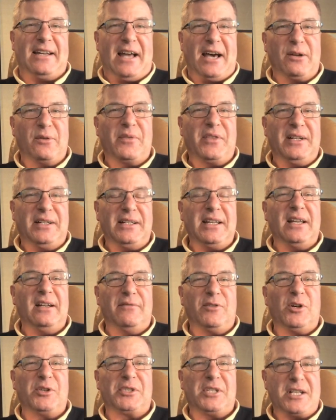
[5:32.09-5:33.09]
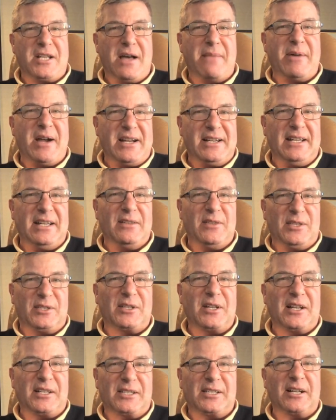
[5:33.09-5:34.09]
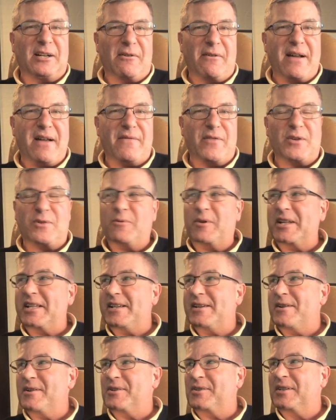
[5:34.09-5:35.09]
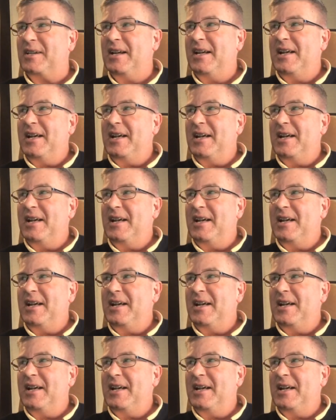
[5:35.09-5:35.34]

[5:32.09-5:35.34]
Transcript: I don't think Data Vault's a dumb idea that's going to stick around for 20 years,